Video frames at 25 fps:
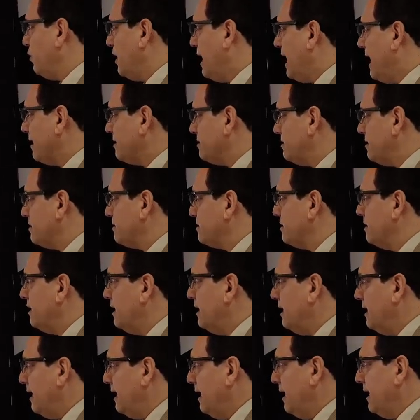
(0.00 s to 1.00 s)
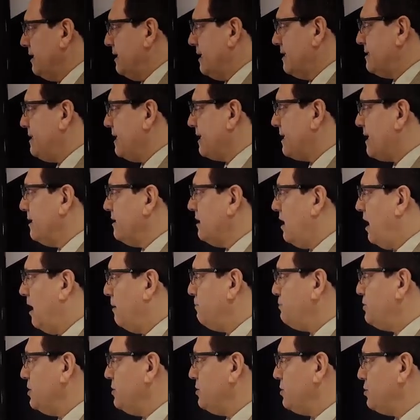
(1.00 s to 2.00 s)
your access. The second
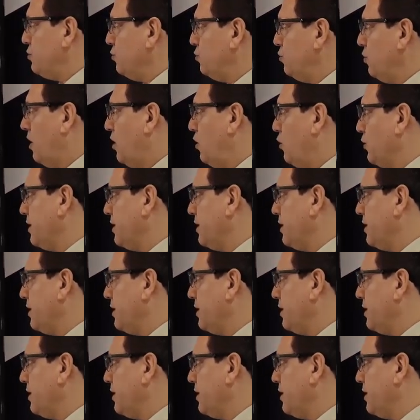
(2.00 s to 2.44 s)
option is to do a